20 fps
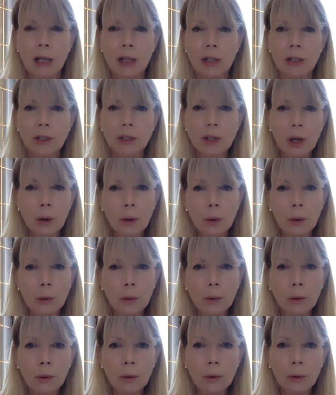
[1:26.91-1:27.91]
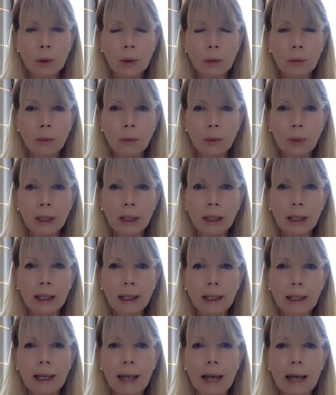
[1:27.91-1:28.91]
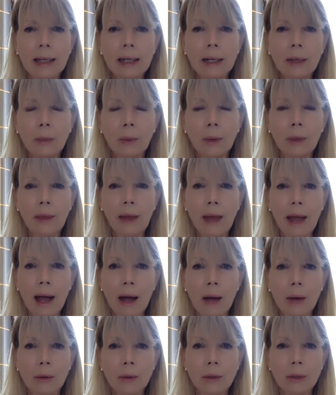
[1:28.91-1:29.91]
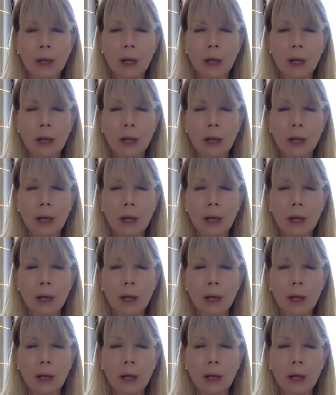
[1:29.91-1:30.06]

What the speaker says: so you can really get it without,